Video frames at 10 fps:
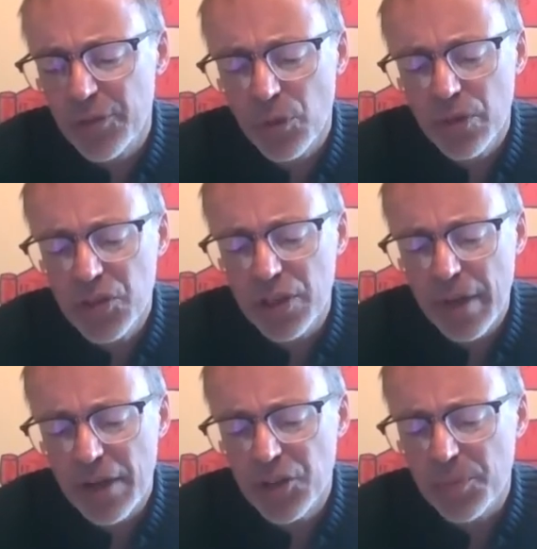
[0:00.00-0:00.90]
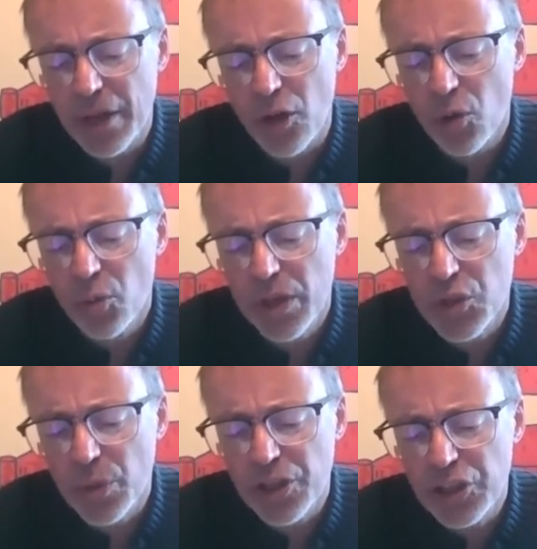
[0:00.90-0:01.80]
boards and imagine my always
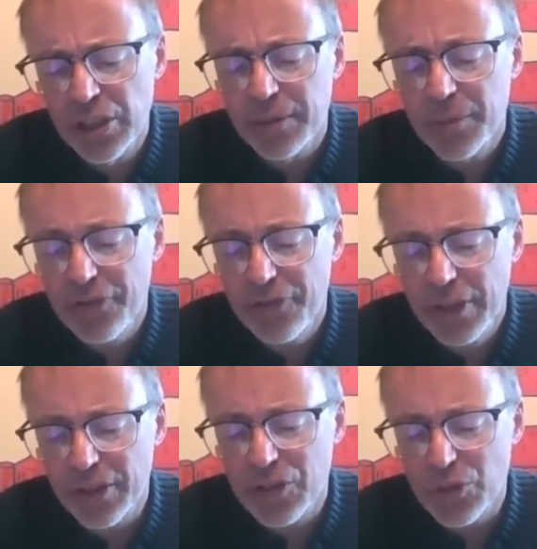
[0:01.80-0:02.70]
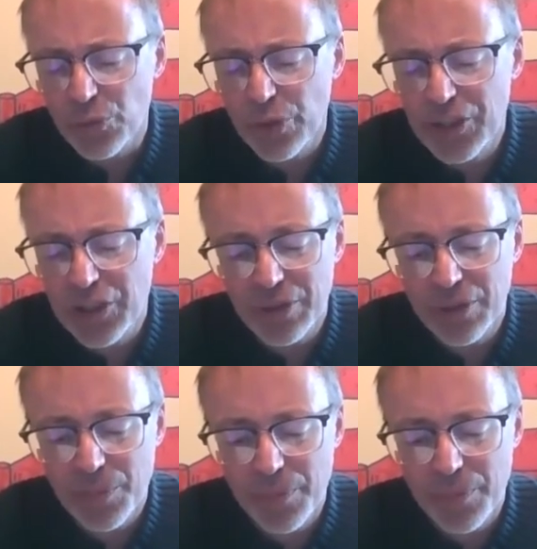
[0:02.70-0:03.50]
wish, my fingers reaching through